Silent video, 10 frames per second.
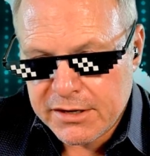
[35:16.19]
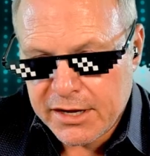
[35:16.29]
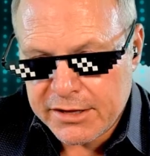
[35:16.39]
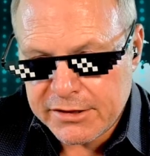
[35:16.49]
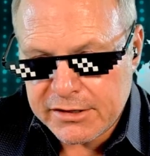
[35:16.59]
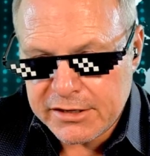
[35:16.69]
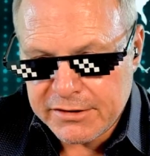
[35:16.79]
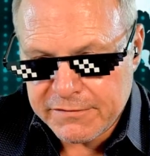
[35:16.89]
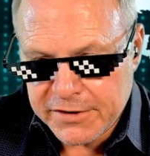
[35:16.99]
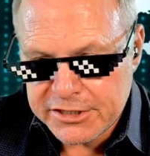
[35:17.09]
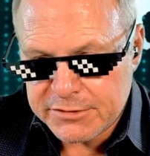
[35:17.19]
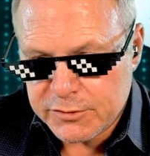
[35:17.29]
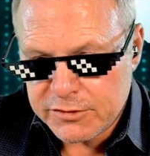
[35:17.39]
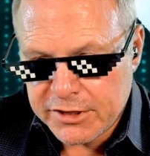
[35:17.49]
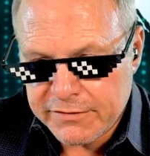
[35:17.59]
ethically
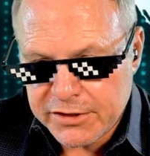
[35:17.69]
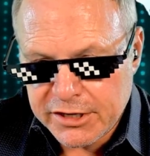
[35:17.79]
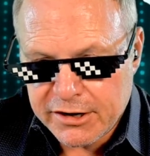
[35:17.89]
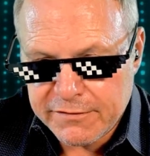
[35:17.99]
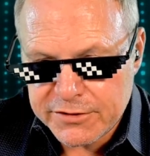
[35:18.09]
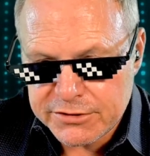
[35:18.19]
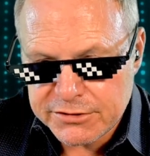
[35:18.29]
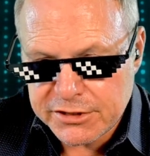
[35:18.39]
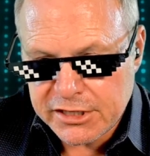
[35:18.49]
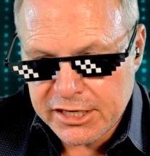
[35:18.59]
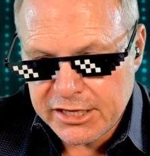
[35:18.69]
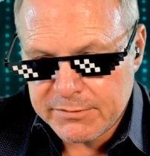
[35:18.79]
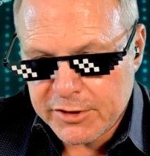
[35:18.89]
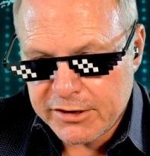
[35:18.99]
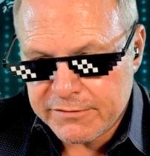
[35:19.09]
defensible given the officer's
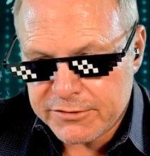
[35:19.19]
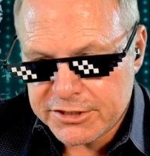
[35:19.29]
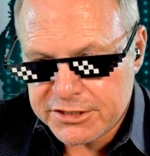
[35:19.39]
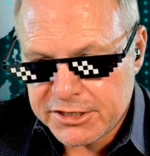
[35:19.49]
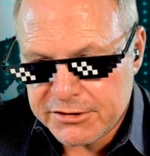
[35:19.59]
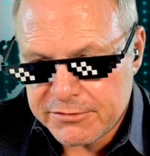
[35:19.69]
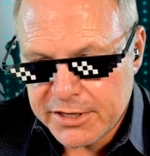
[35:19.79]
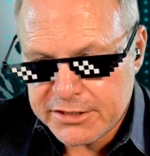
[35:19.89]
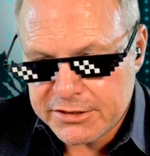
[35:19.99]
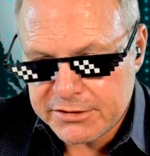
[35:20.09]
claim of resisting arrest?